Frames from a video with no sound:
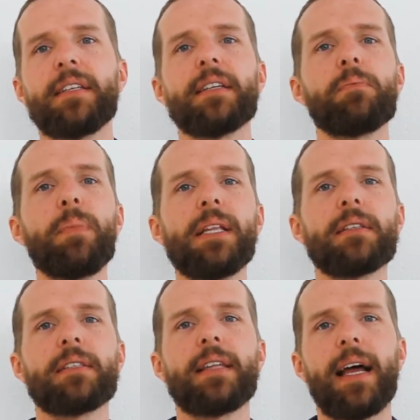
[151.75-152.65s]
This
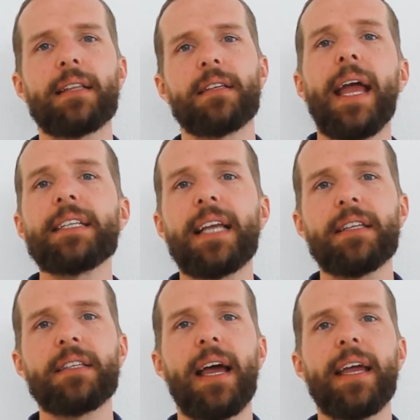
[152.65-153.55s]
means that it
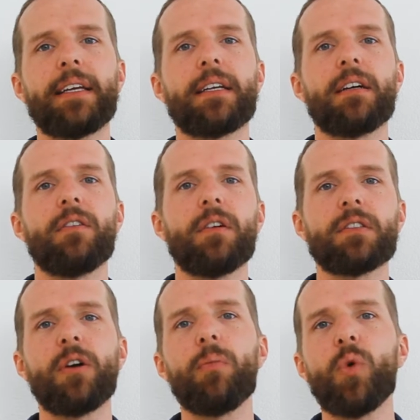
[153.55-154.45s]
can take
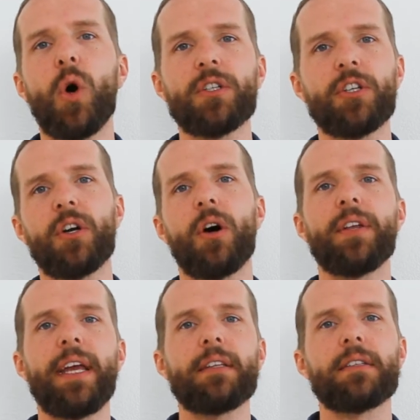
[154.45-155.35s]
some water
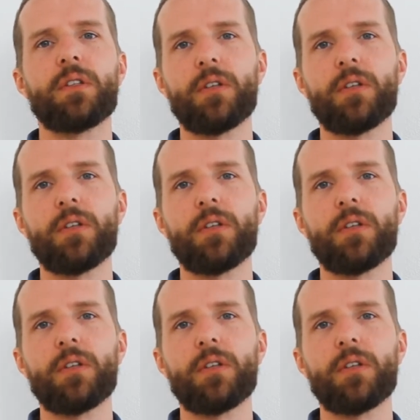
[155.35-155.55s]
on it.